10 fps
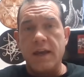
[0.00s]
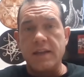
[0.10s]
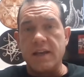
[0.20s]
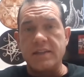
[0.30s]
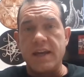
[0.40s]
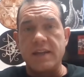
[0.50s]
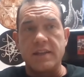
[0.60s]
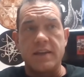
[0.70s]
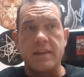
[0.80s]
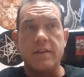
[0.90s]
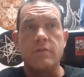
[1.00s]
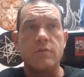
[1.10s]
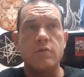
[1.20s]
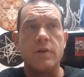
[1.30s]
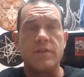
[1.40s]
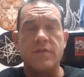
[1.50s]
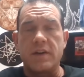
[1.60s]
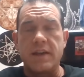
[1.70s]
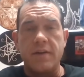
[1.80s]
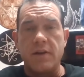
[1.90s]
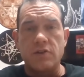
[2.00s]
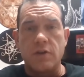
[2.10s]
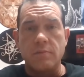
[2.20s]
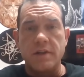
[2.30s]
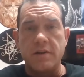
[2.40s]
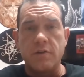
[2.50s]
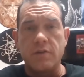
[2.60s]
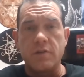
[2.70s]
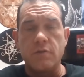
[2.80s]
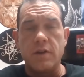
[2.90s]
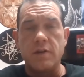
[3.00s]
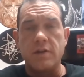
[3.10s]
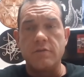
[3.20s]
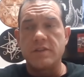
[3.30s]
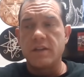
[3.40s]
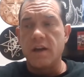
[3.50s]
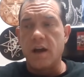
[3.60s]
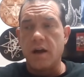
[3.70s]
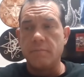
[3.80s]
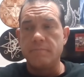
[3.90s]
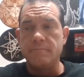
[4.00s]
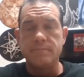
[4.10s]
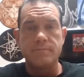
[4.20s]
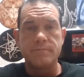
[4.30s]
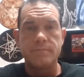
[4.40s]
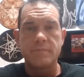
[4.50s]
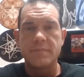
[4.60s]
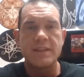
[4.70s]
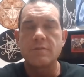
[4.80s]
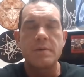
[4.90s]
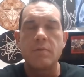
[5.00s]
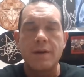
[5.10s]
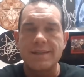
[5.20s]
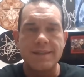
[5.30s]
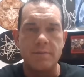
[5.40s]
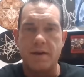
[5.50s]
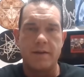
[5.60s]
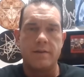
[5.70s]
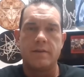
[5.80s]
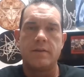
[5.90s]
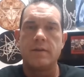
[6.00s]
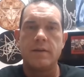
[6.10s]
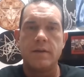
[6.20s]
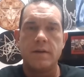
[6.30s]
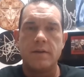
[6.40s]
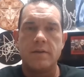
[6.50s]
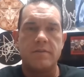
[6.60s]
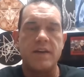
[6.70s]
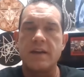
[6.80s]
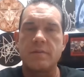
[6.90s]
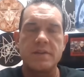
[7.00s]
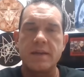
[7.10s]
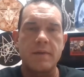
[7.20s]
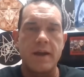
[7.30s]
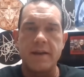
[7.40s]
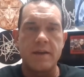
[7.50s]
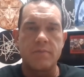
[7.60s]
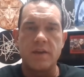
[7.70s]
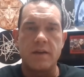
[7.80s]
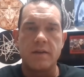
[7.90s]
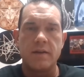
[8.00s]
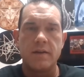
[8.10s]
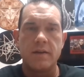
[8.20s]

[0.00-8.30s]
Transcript: and uh, Danzig, and then whoever the fuck they had on drums. I don't know what the, who they used. Um, that's what people want to see, man then on the same goddamn thing.